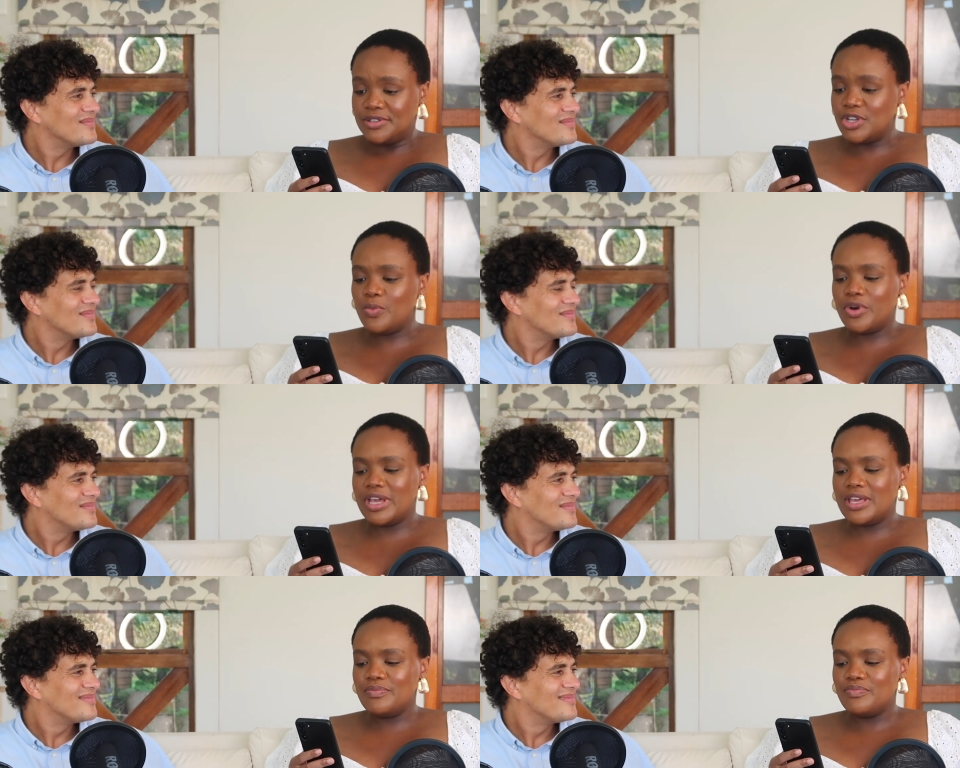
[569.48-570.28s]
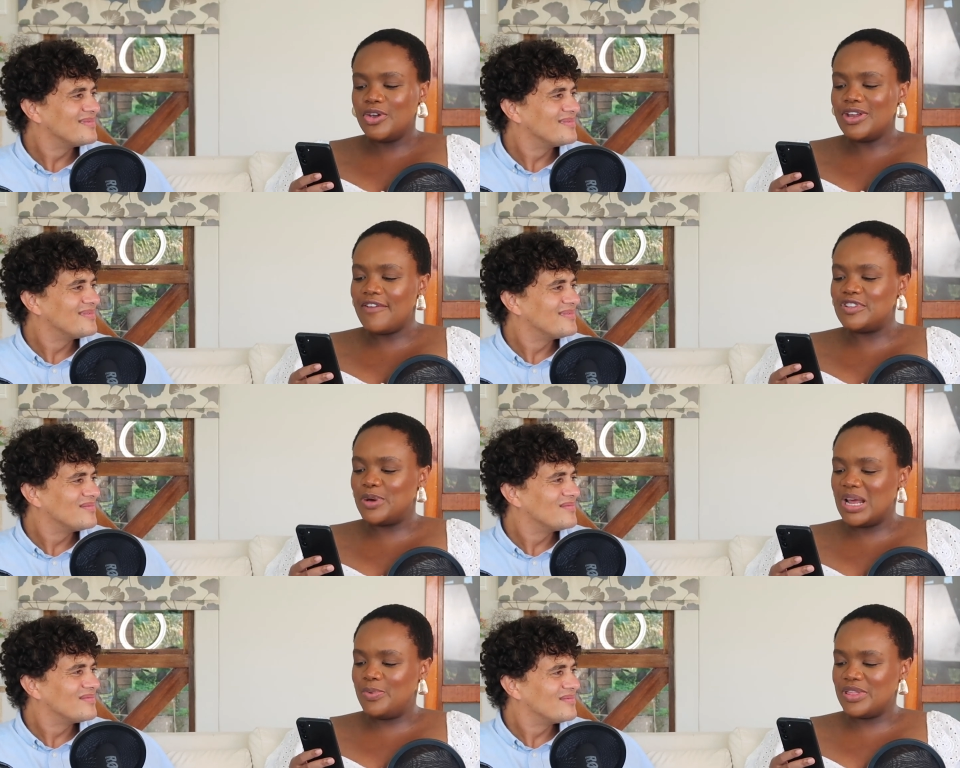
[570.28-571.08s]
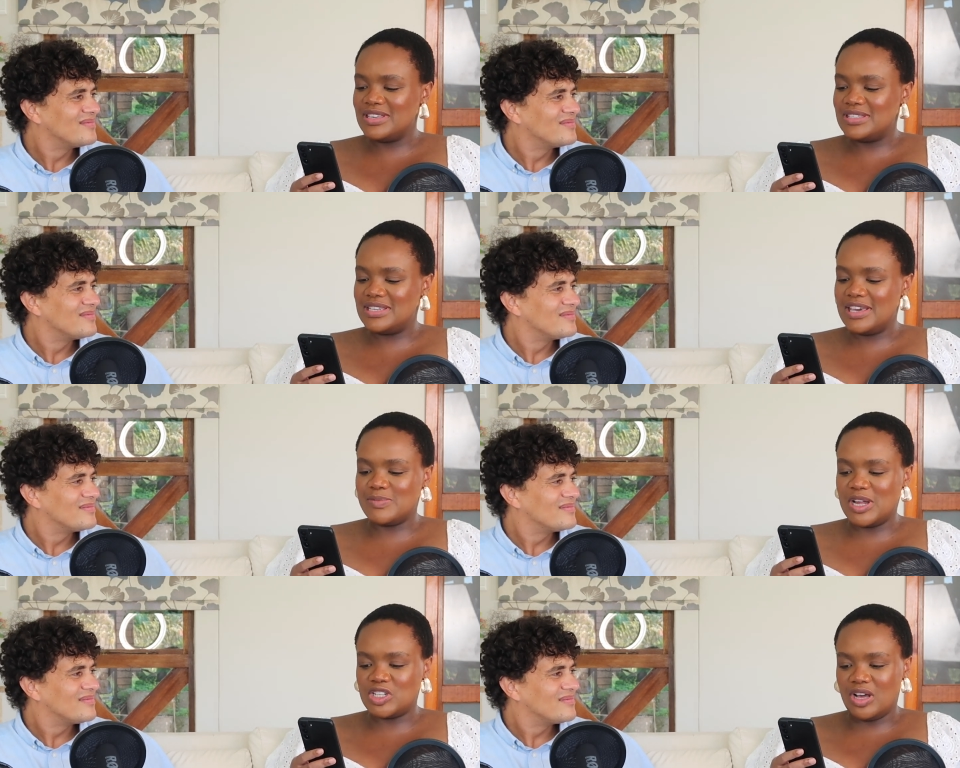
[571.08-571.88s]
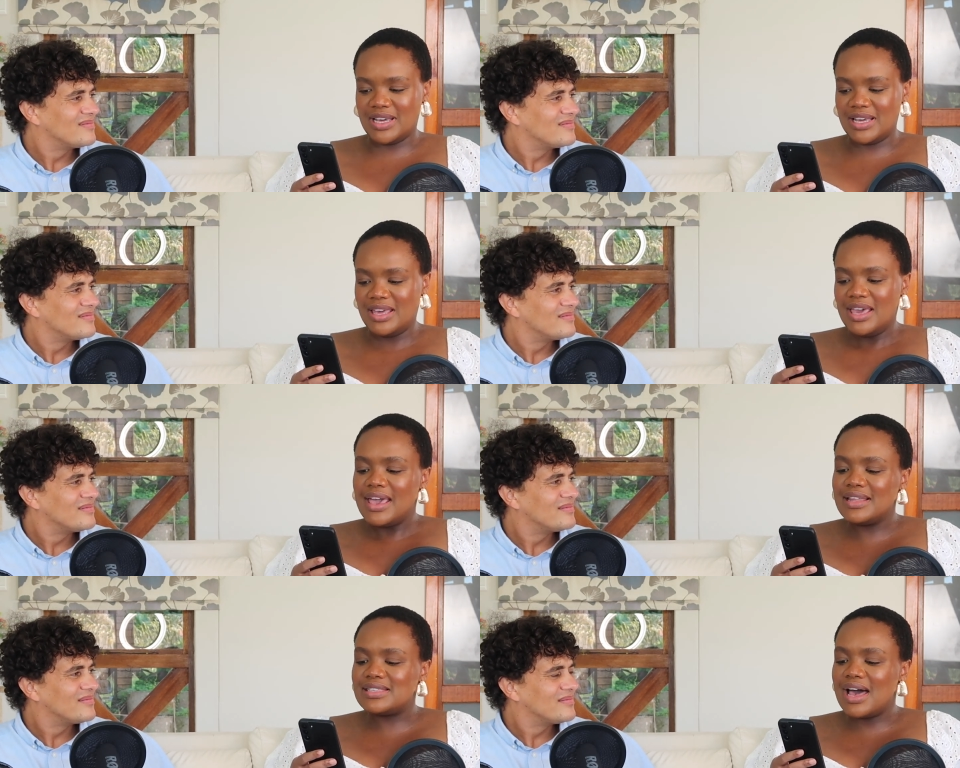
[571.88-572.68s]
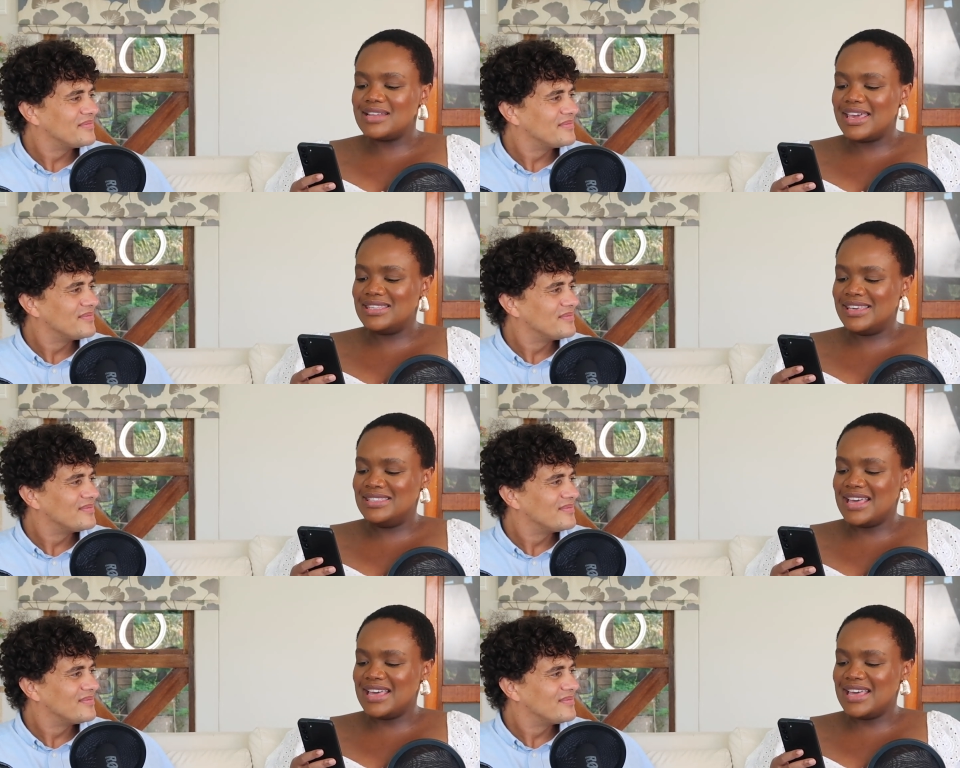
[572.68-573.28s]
Speaker 1: Don't worry, you don't have to put up with his tears much longer. It sounds like he's